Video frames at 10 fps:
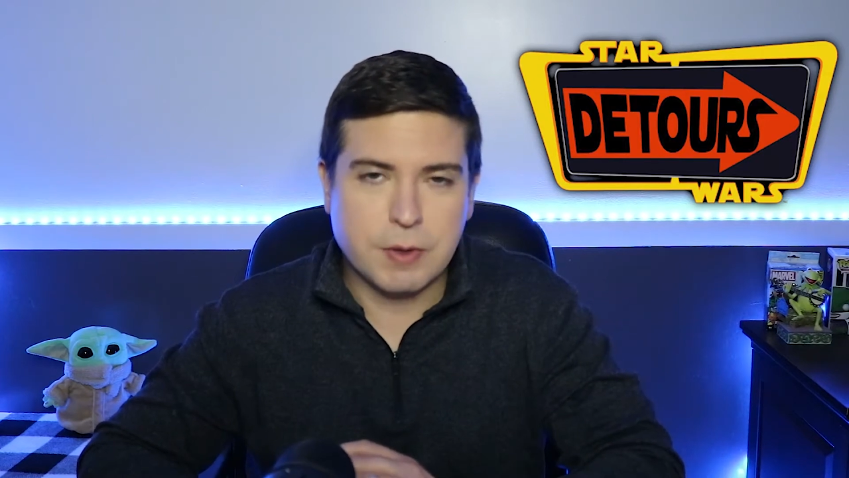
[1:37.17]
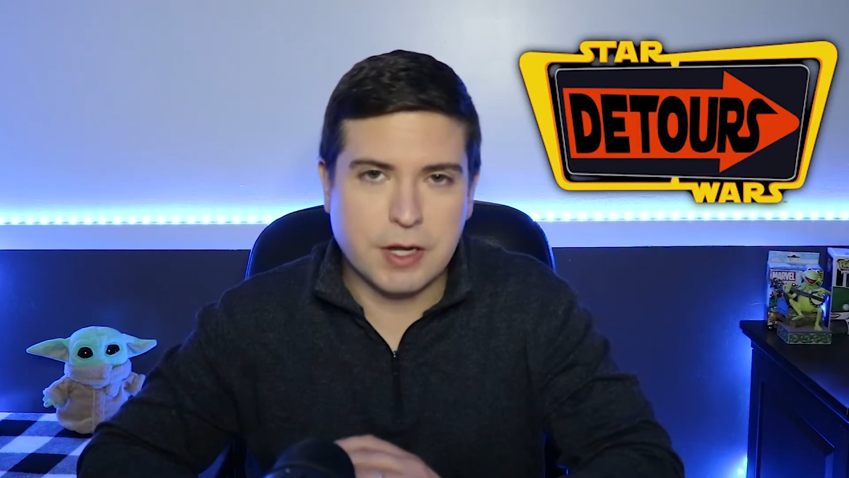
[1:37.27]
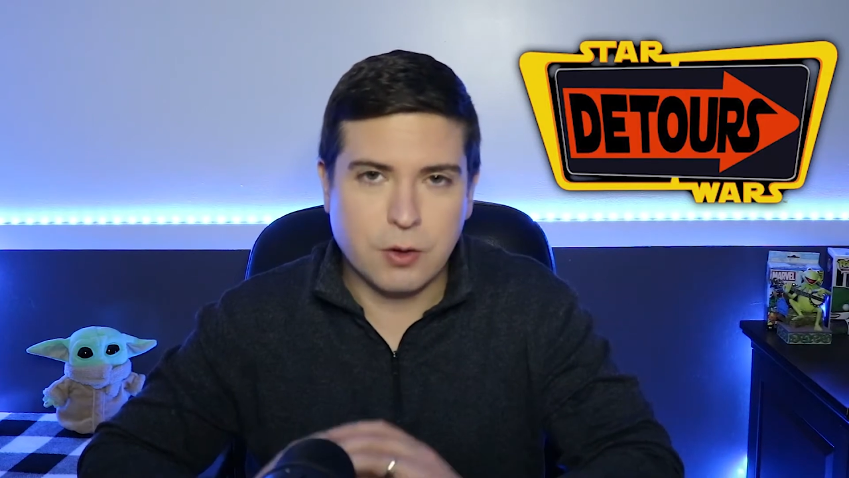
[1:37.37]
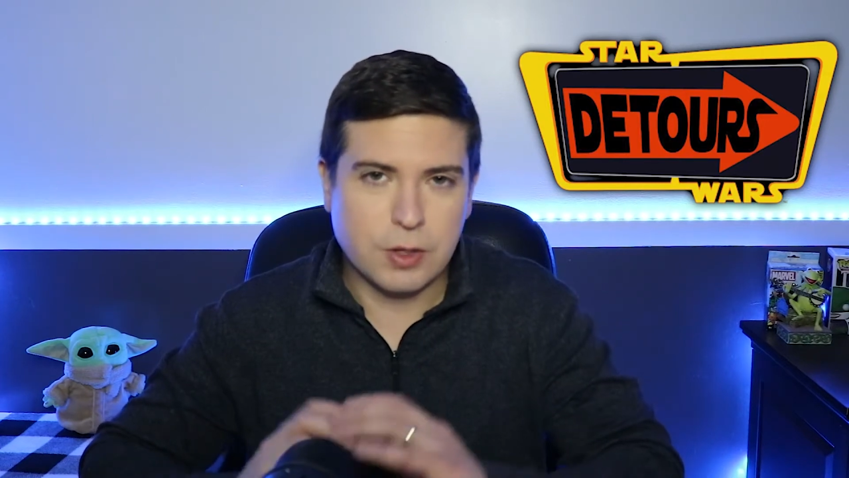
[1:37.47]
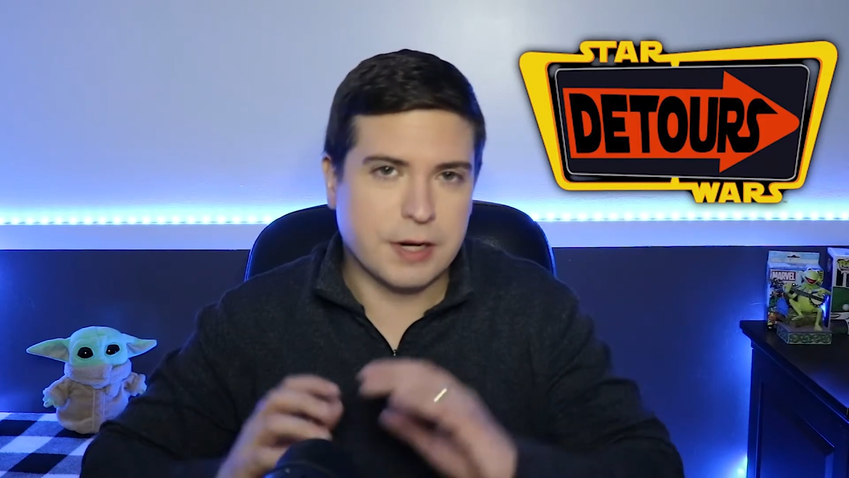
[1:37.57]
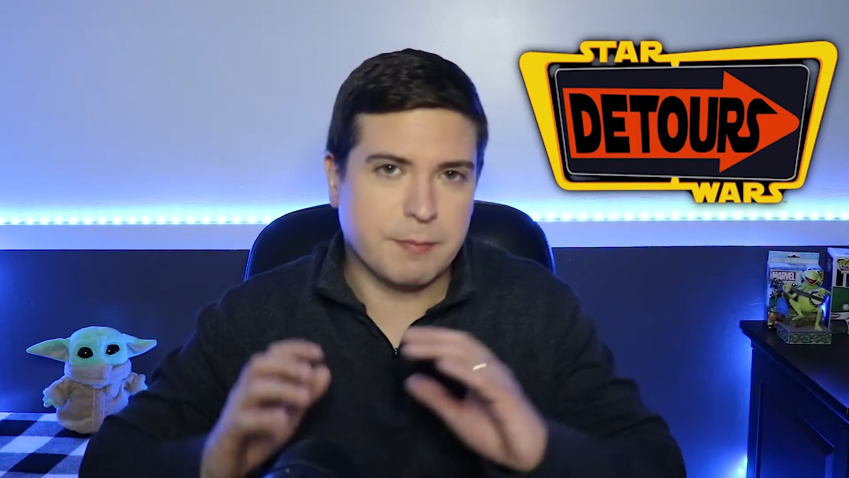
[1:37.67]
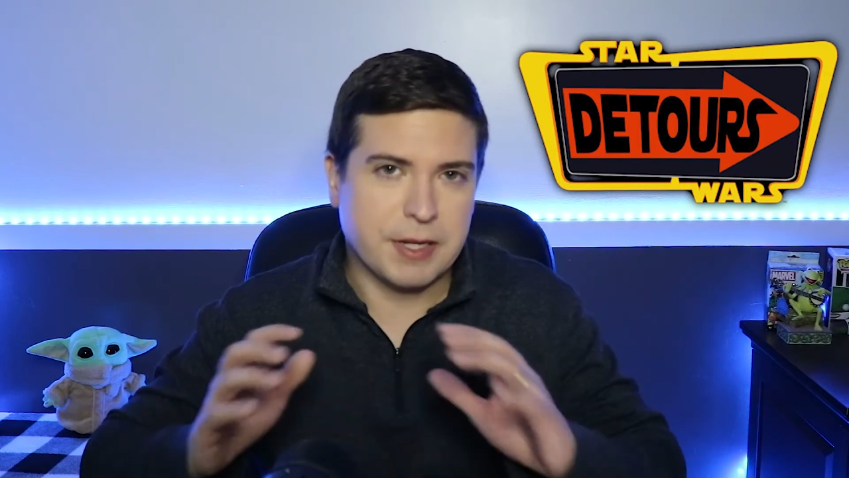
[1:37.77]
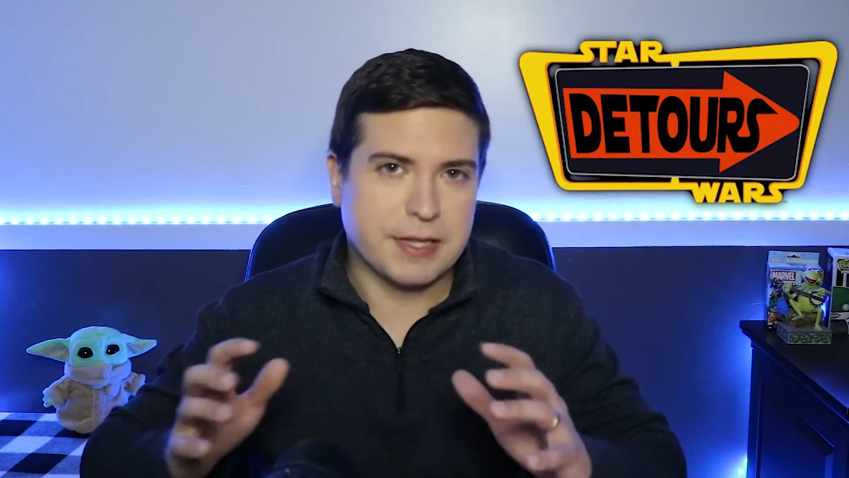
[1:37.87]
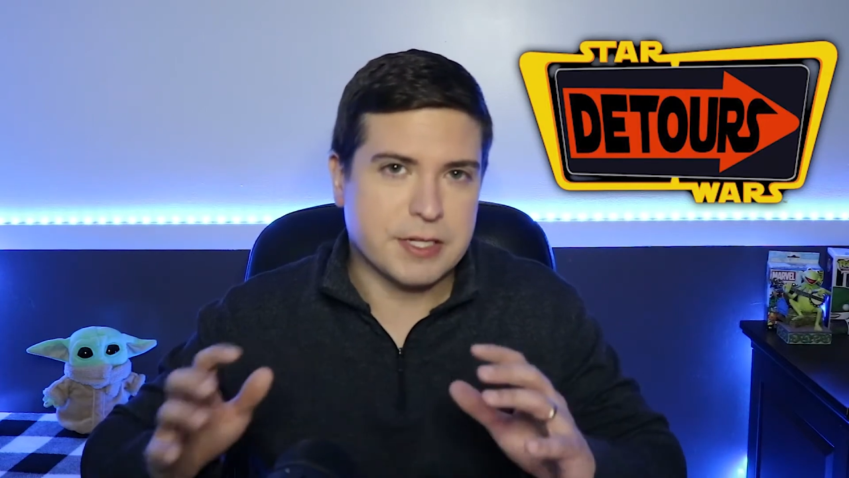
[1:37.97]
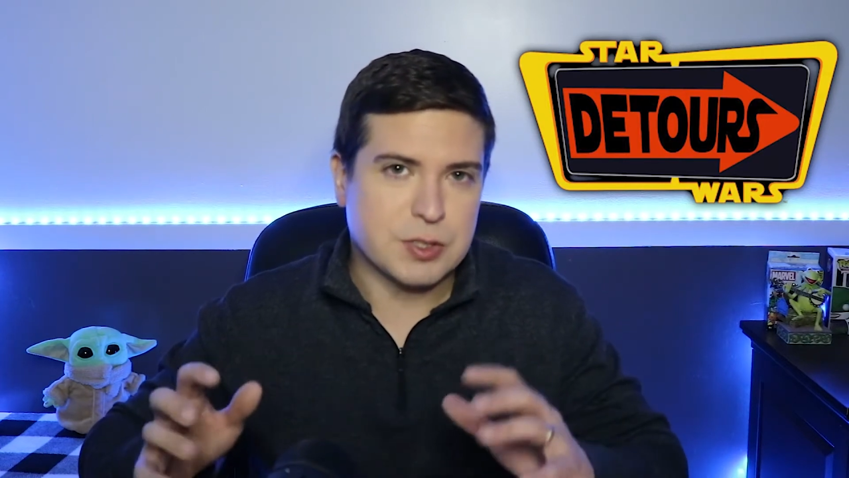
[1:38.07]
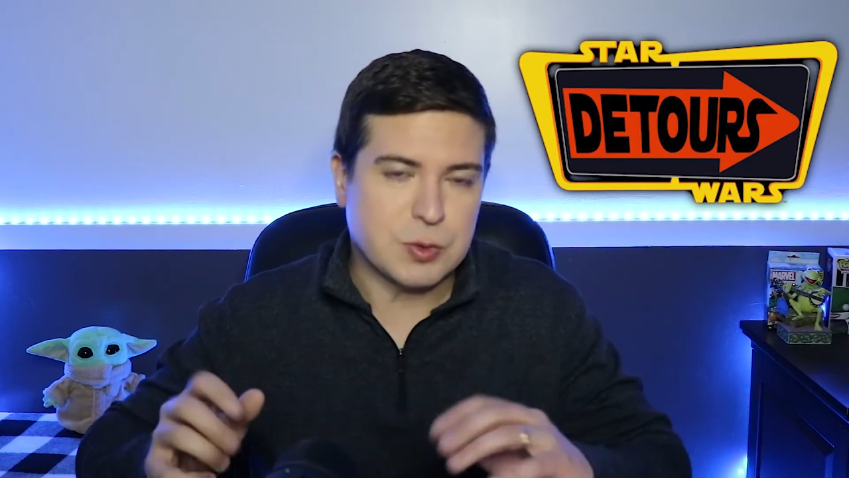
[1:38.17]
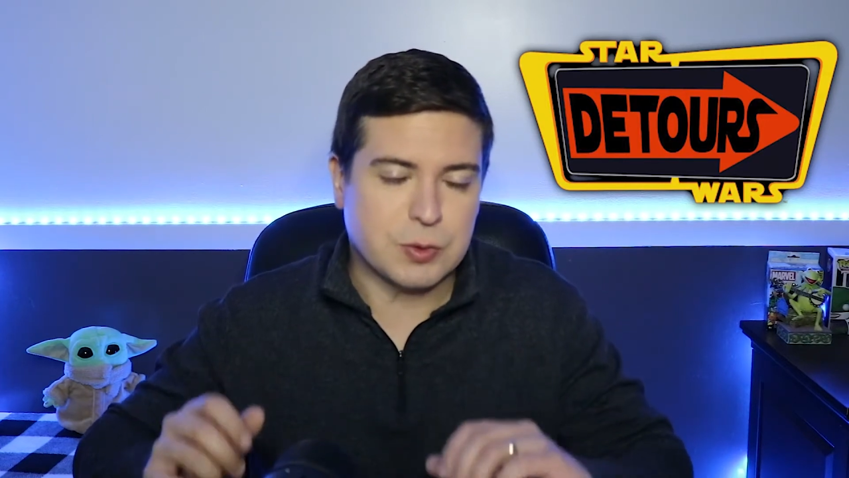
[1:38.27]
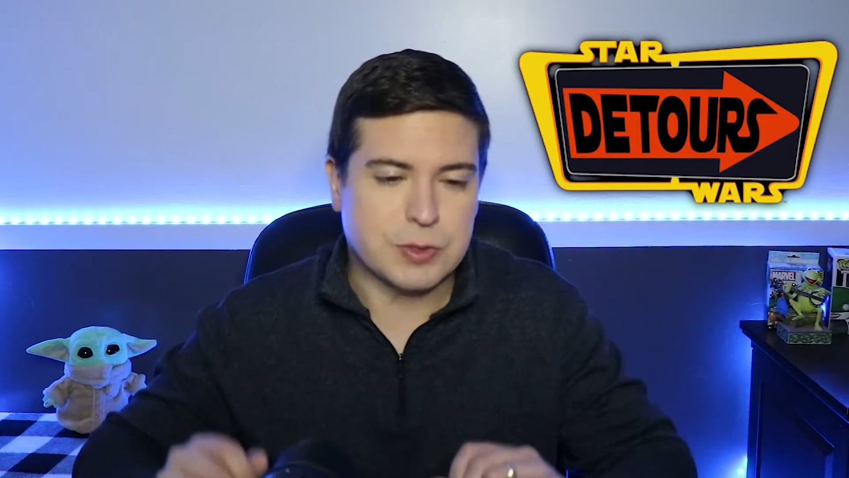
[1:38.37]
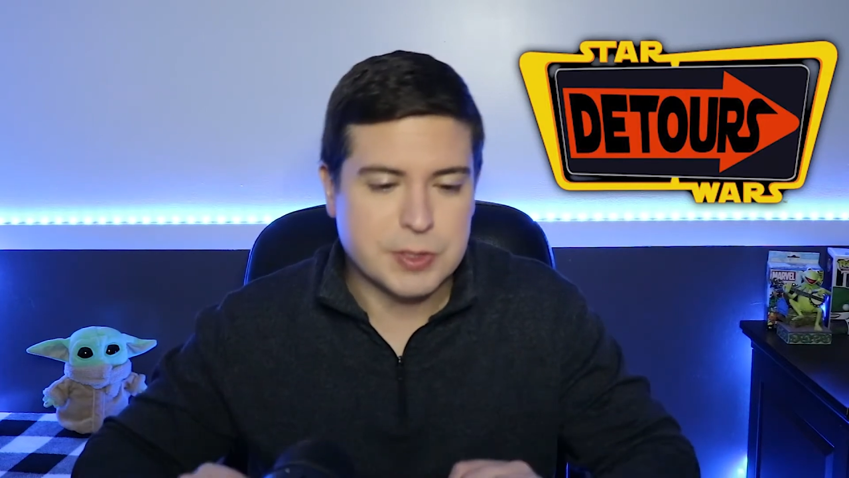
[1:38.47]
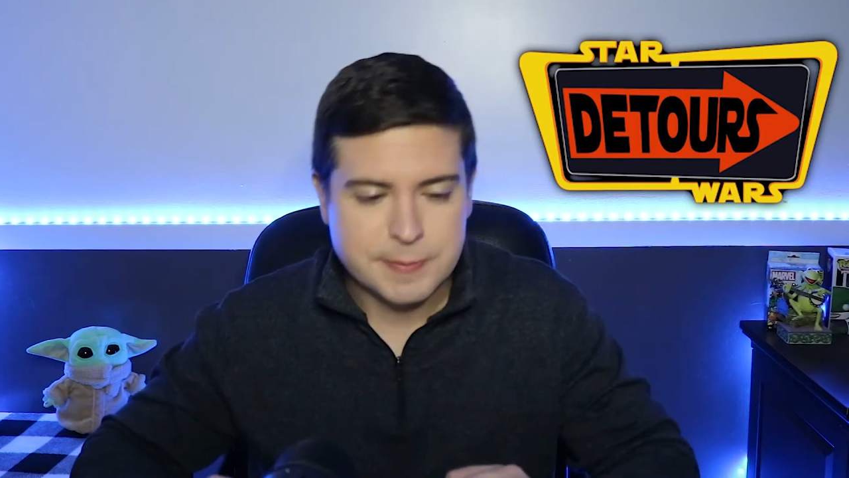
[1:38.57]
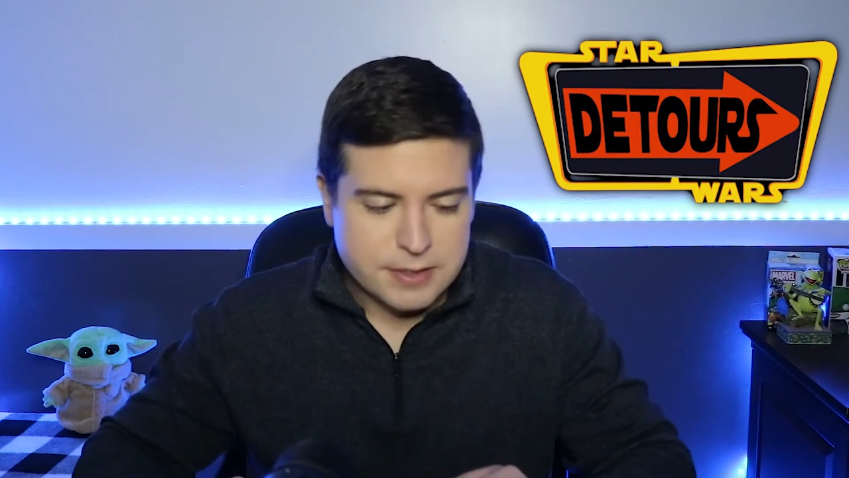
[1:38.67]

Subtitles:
a whole lot about that source.